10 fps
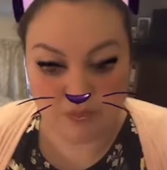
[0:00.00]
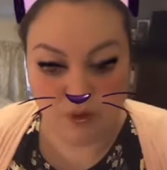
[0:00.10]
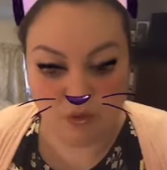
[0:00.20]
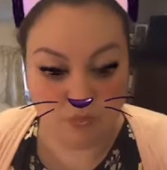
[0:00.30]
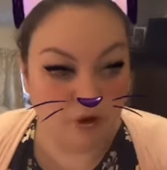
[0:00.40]
more
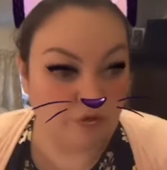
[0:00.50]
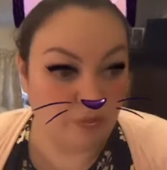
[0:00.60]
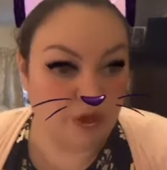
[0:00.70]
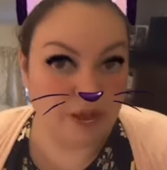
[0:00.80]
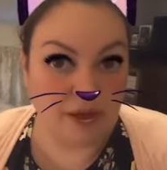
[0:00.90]
than worth the
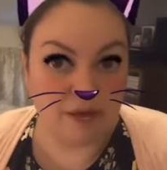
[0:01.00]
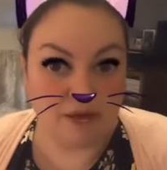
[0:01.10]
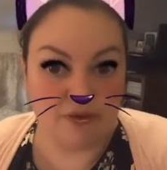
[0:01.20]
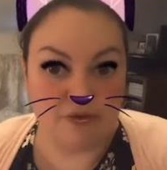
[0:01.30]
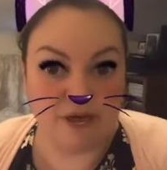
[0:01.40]
money, that,
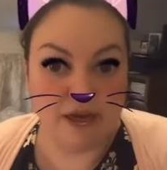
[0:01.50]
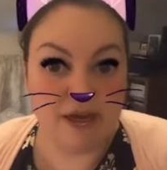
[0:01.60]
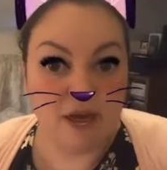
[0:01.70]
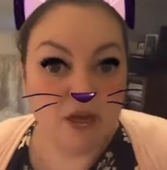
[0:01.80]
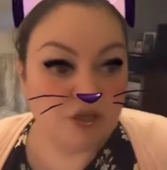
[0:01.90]
definitely.
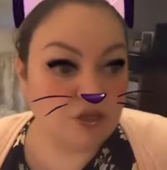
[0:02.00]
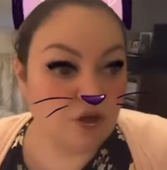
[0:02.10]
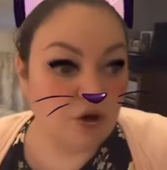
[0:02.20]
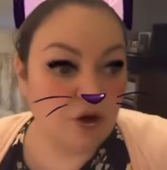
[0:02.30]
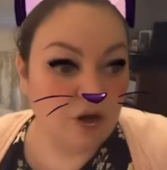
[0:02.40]

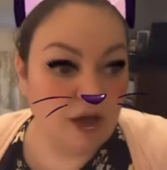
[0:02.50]
So